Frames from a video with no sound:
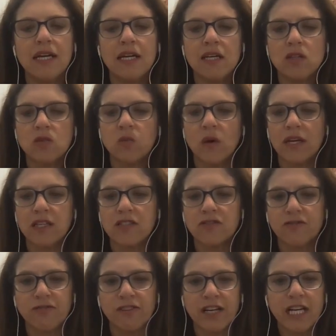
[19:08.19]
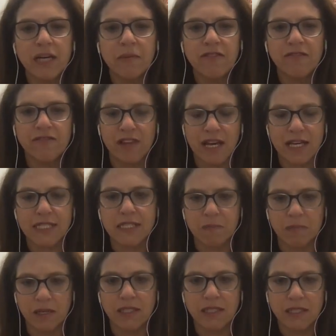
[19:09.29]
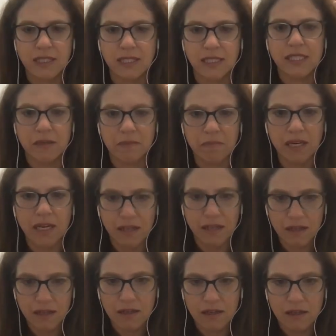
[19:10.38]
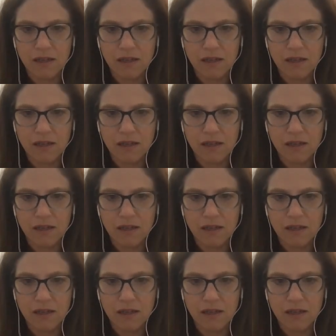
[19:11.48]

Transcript: is what is freedom and flexibility to me,